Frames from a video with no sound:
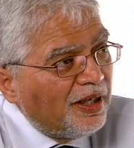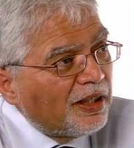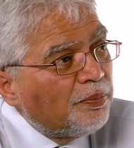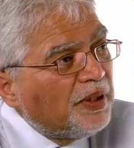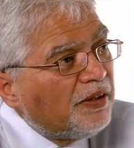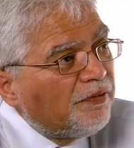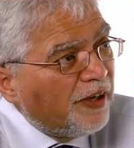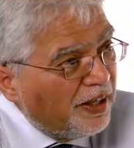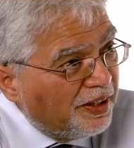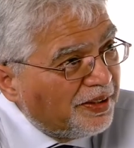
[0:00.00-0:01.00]
a complete
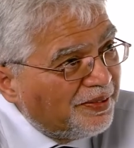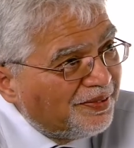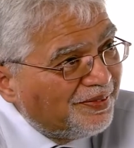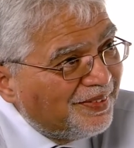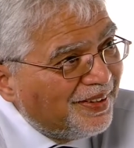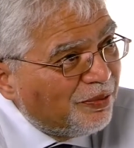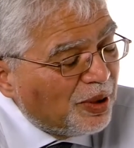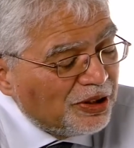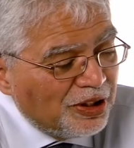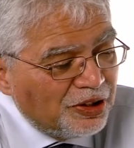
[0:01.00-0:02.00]
failure in
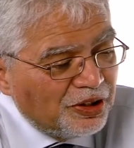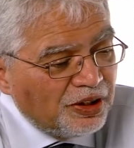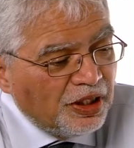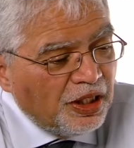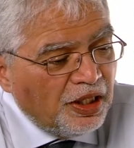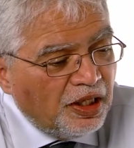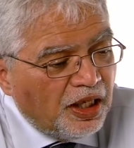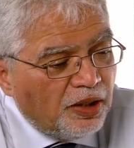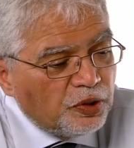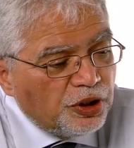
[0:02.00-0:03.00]
one sense,
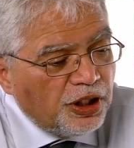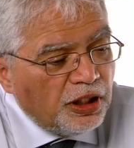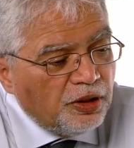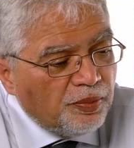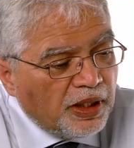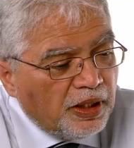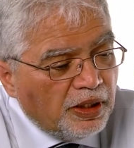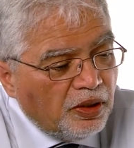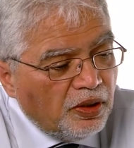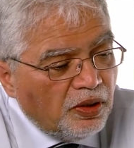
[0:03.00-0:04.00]
I was sitting in
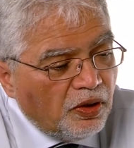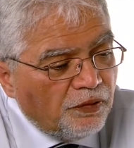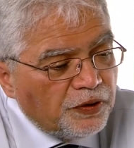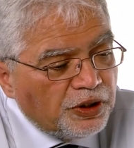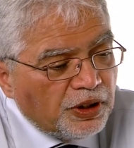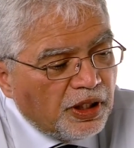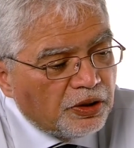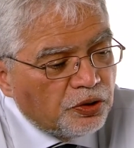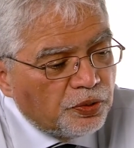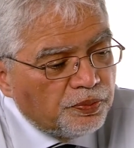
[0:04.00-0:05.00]
my office in
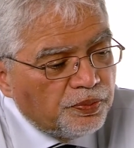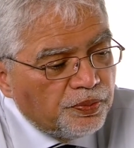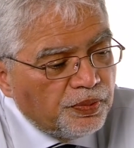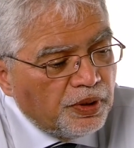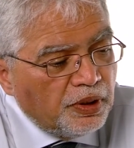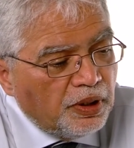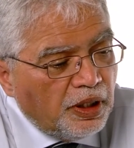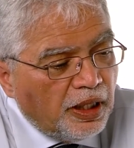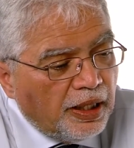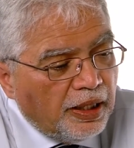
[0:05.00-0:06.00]
Khartoum,
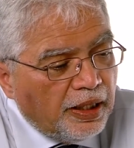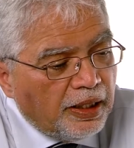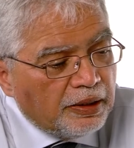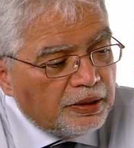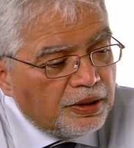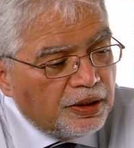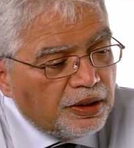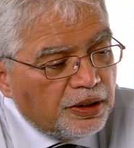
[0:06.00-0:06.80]
and